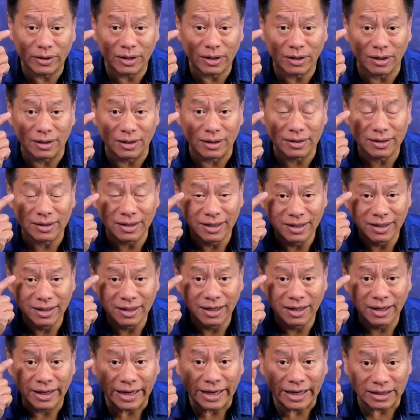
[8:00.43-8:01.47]
you want to call it,
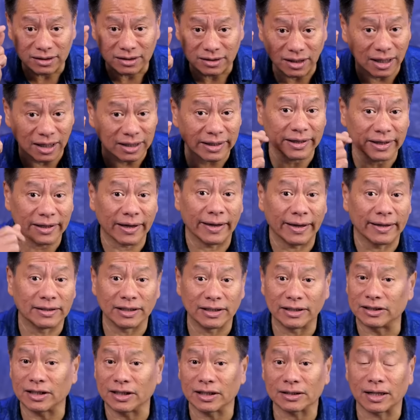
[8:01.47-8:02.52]
is not
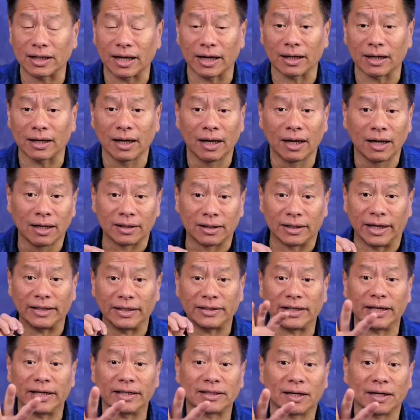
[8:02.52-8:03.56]
engaged. It's just like
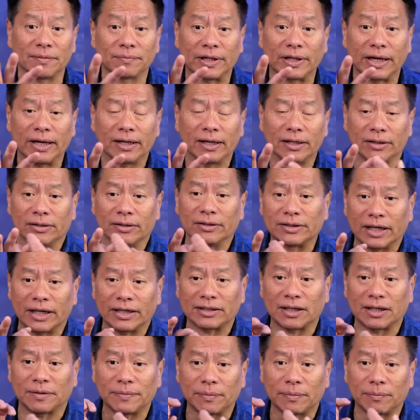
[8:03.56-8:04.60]
they say something, you
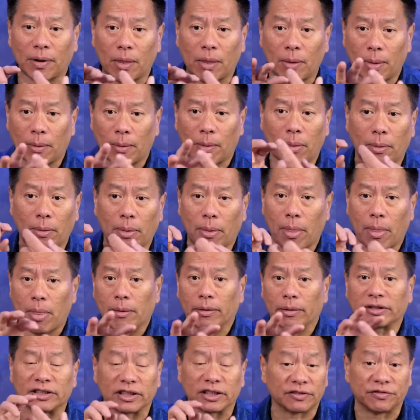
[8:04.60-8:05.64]
say something, blah, blah, blah, blah,
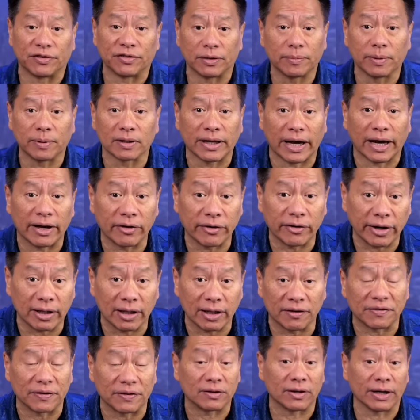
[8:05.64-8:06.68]
blah, just verbal diarrhea
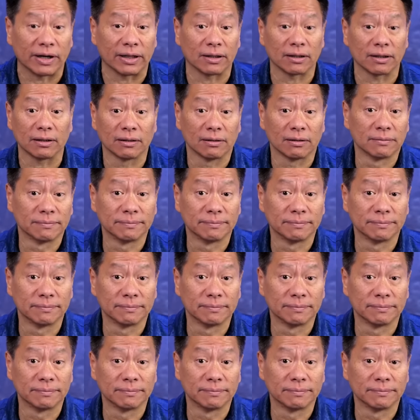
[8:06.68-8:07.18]
left and right.